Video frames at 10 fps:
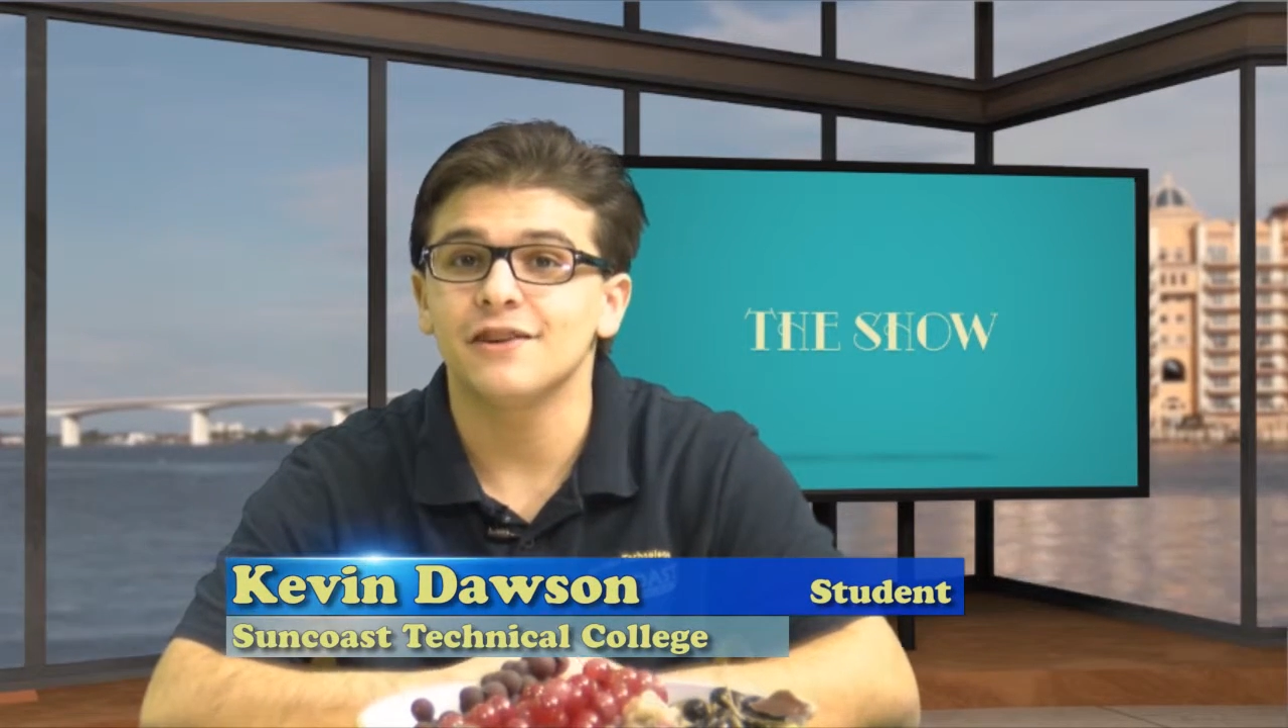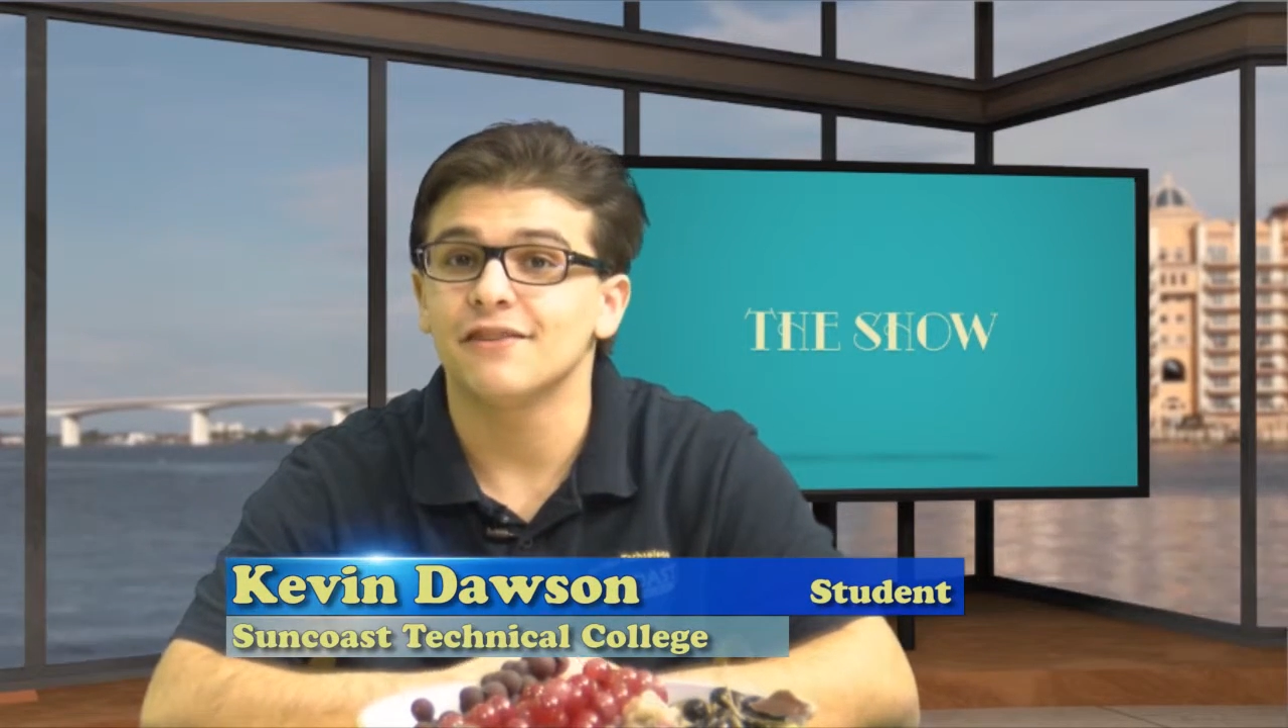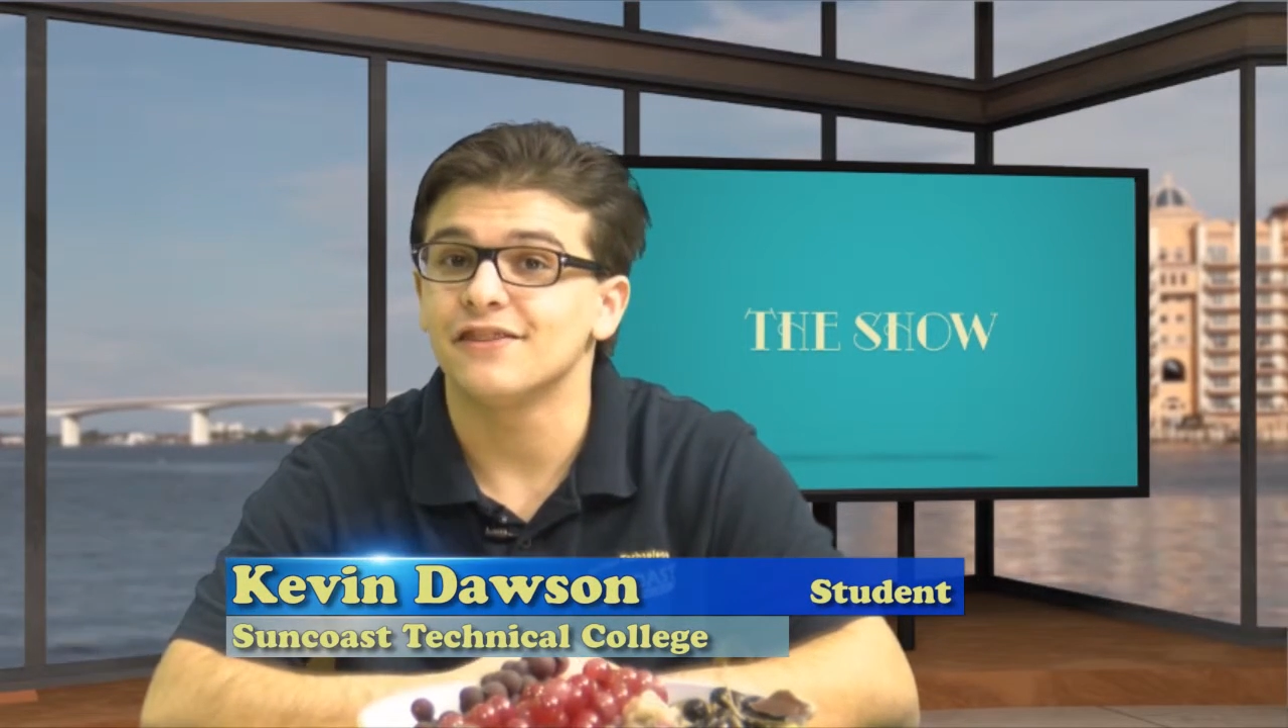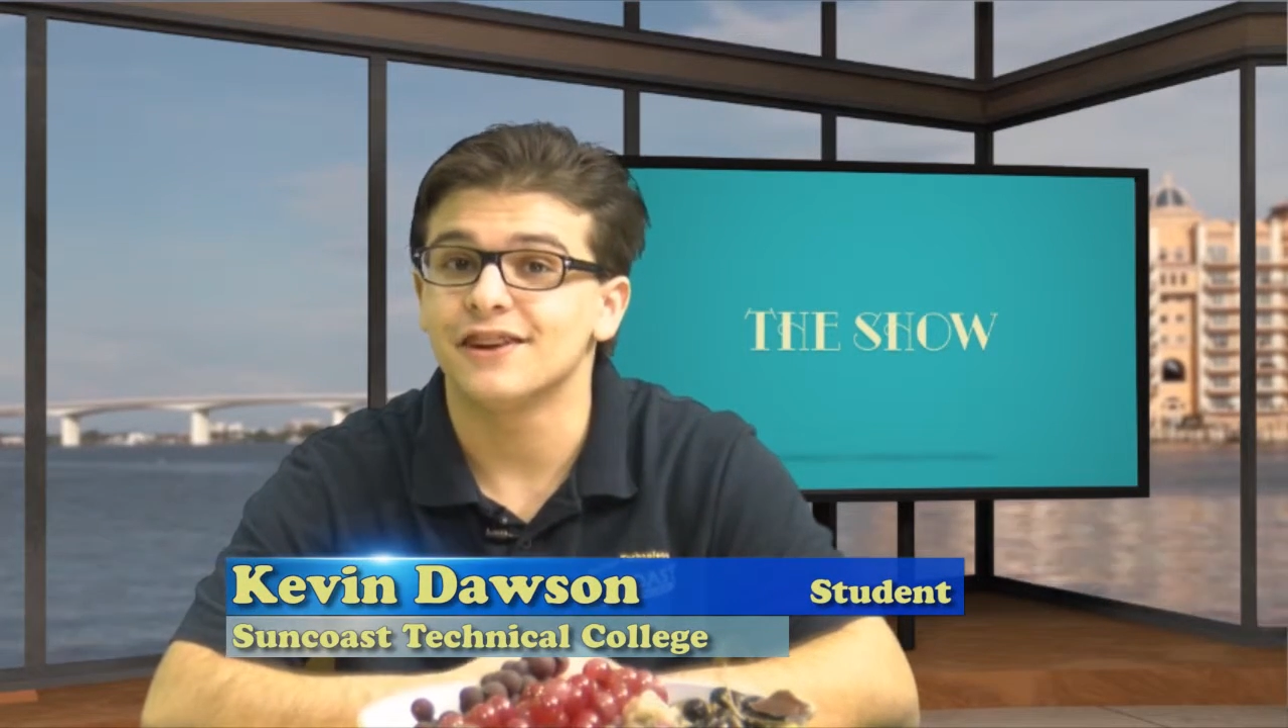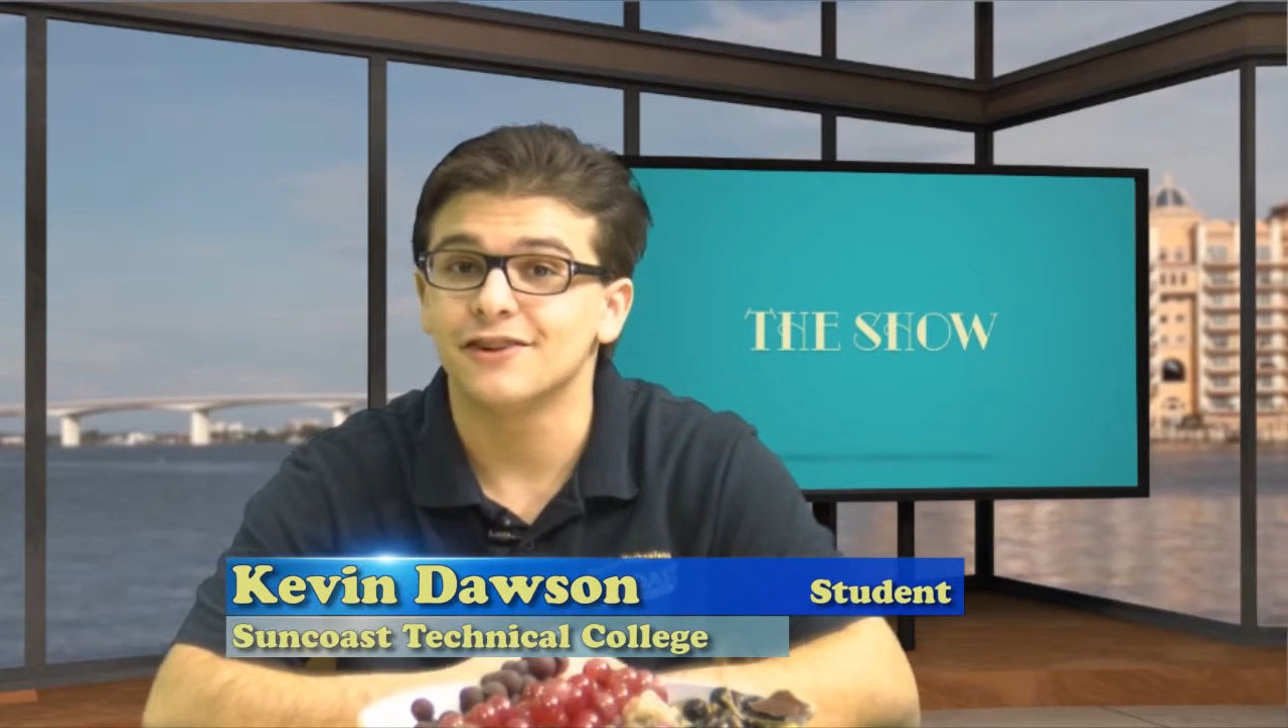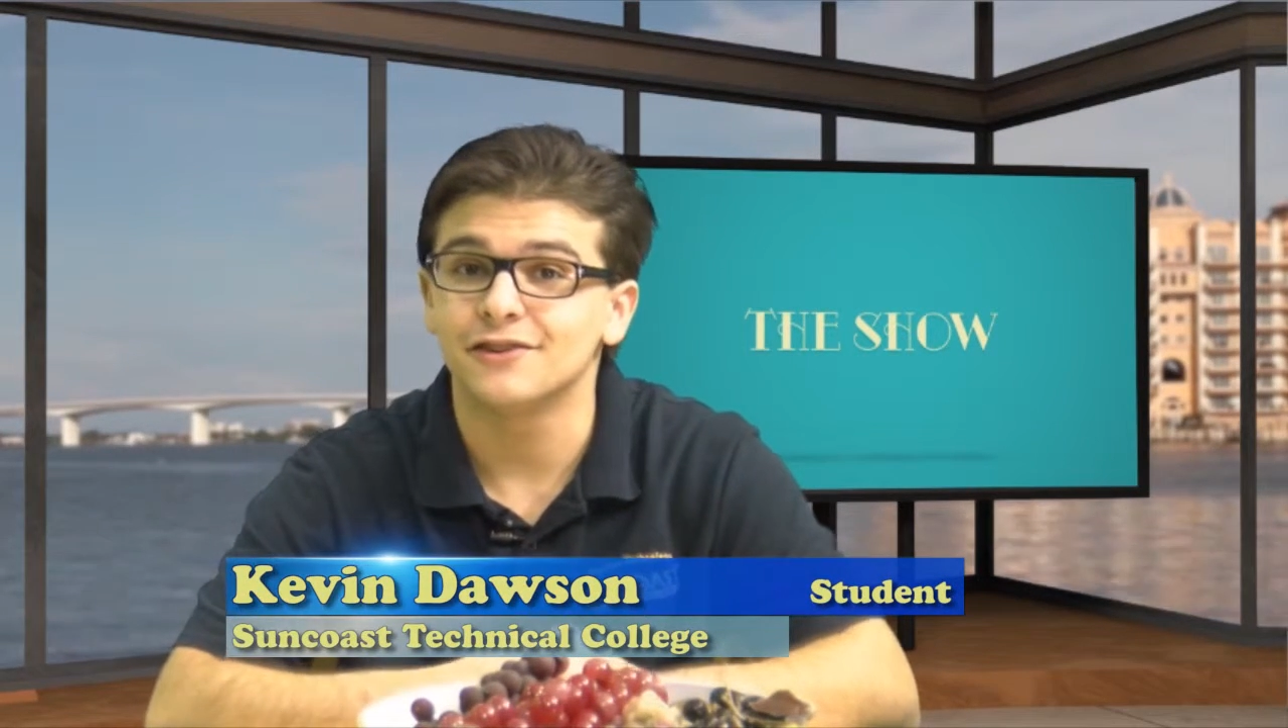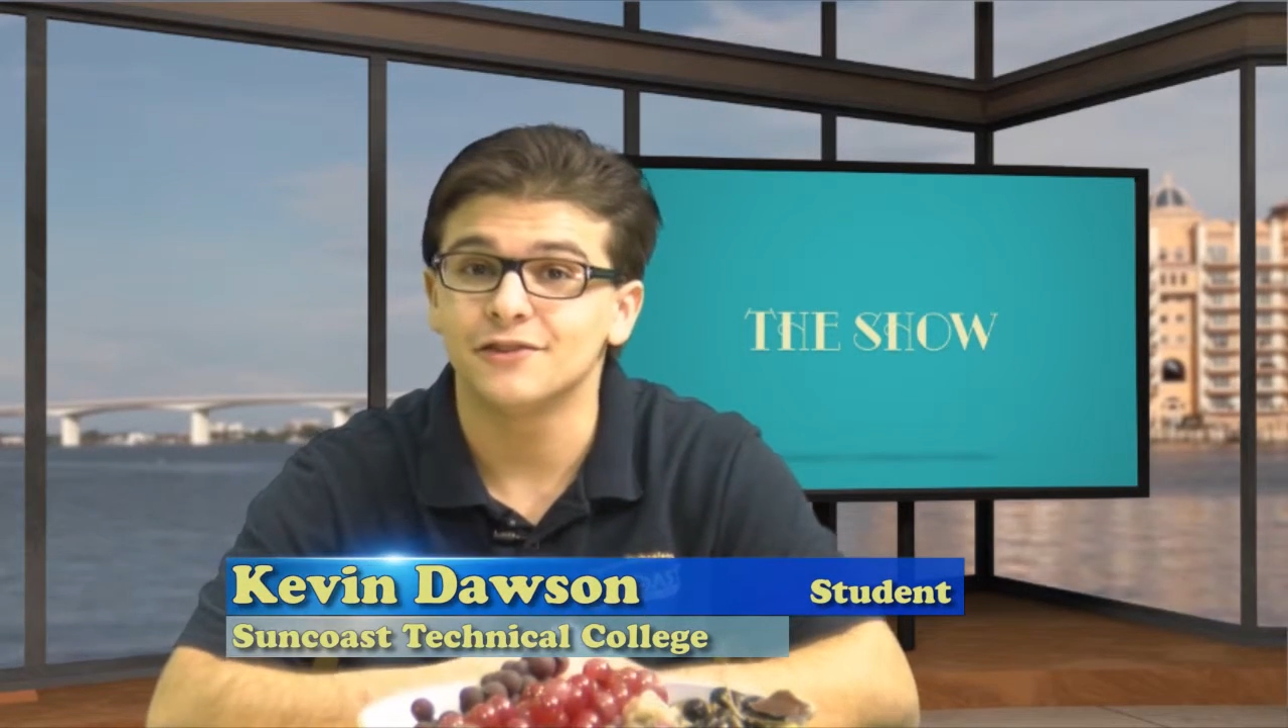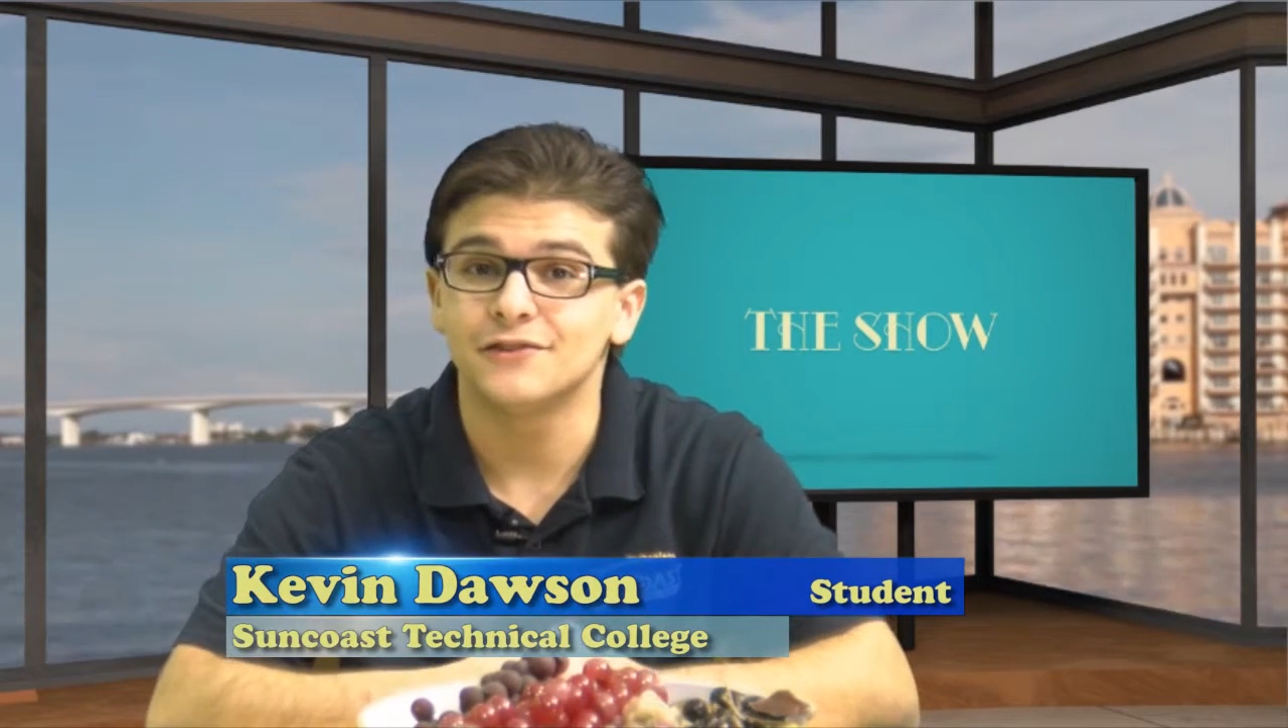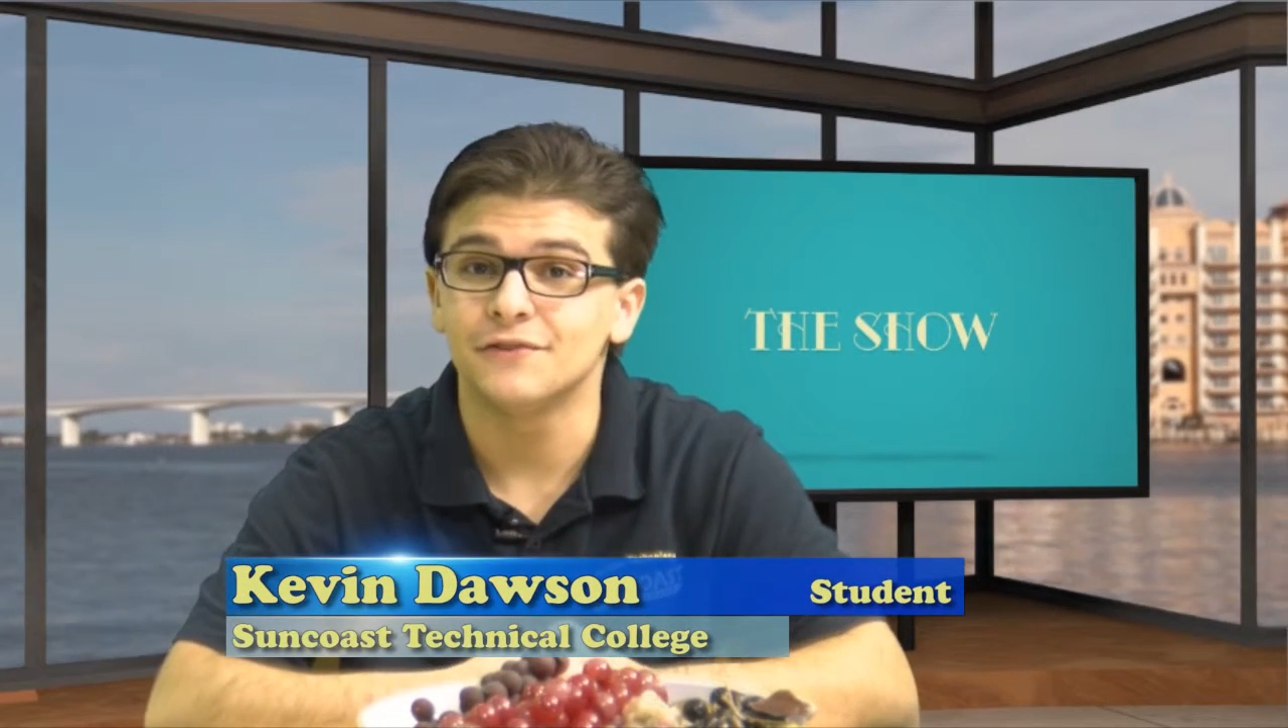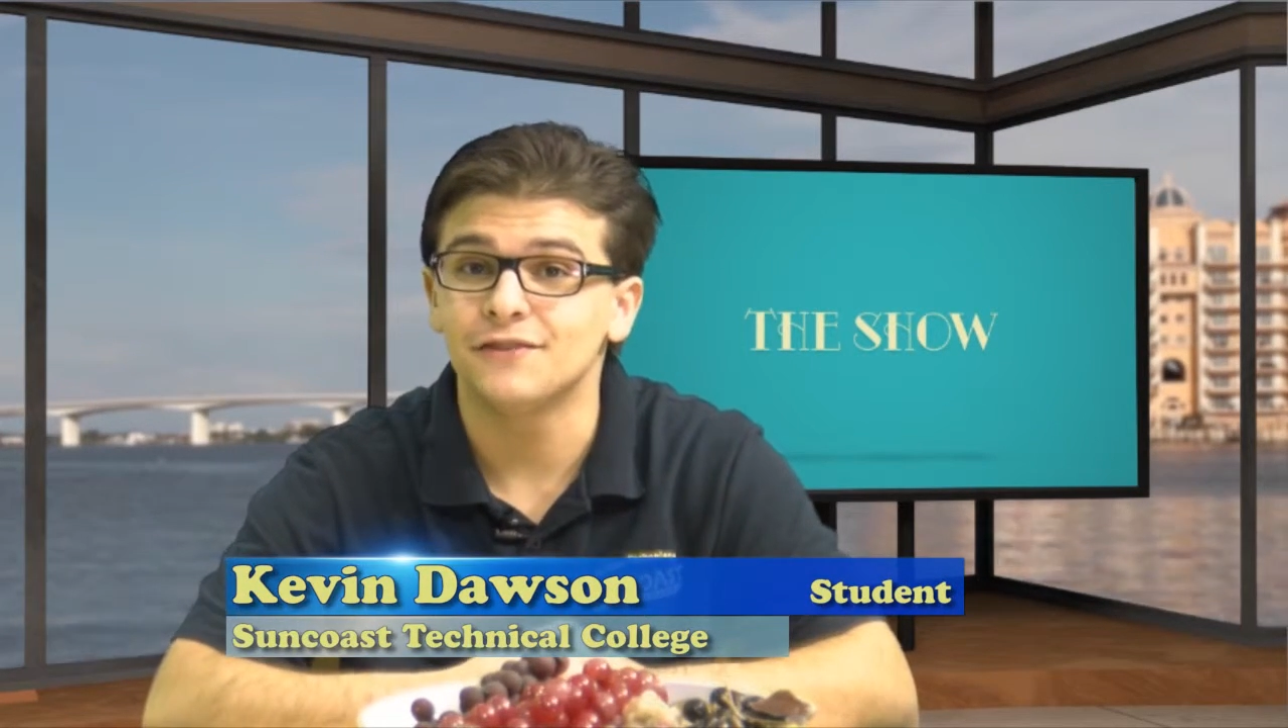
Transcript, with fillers: of the Sarasota Film